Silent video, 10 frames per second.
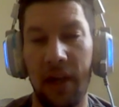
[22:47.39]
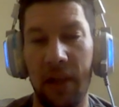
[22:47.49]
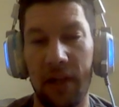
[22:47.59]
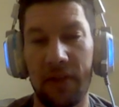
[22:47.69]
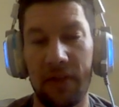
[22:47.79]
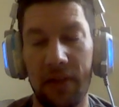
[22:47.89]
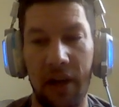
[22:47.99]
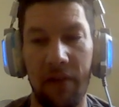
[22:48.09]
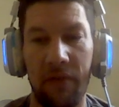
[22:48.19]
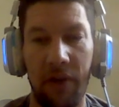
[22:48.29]
and that's
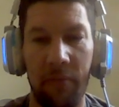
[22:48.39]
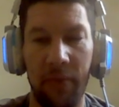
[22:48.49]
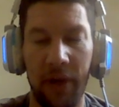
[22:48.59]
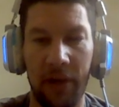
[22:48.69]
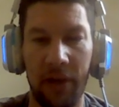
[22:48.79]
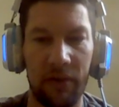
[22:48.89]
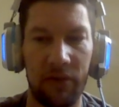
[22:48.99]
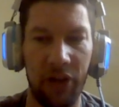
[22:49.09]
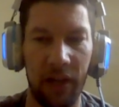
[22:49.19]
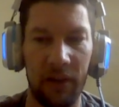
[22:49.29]
kind of a big
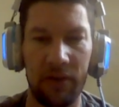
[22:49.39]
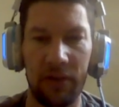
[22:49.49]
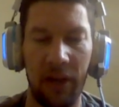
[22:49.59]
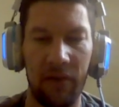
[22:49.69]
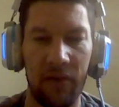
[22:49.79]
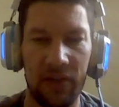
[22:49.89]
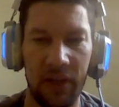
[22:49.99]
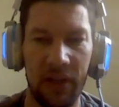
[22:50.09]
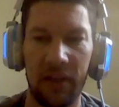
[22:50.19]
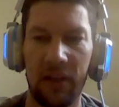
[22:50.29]
challenge,
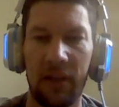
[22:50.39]
obviously.